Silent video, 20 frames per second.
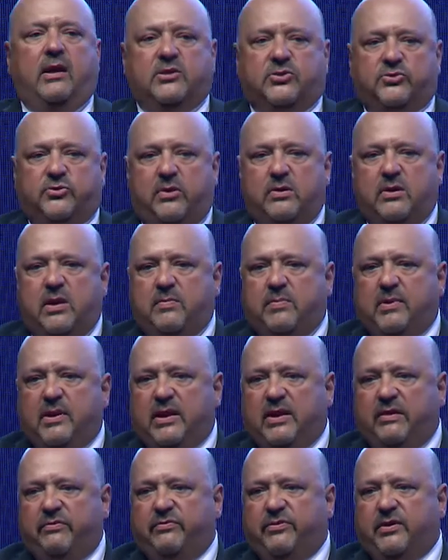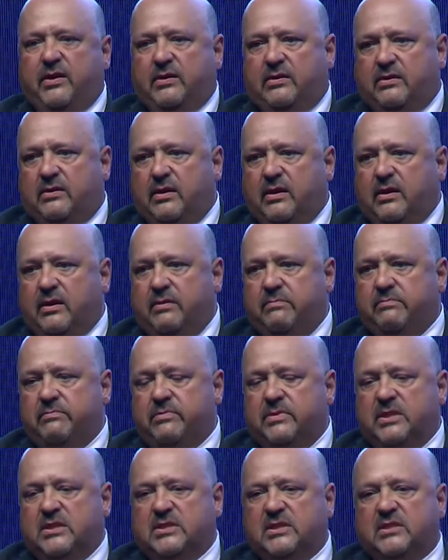strongly believe that
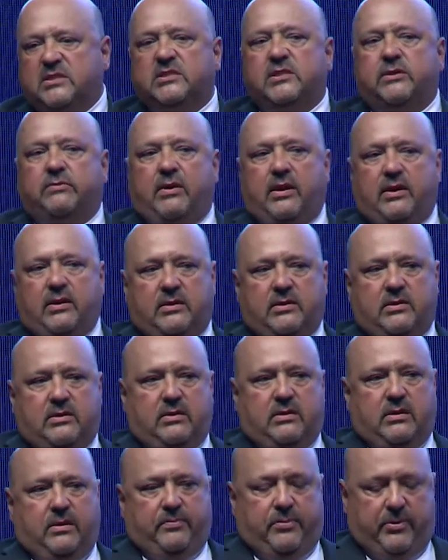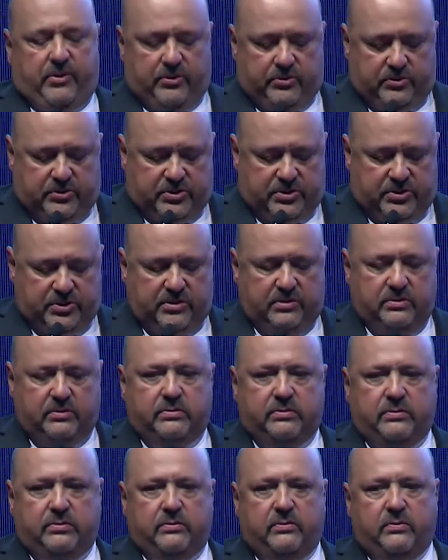this is the right approach
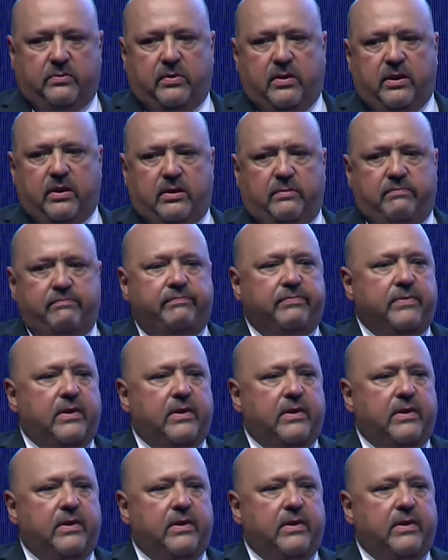to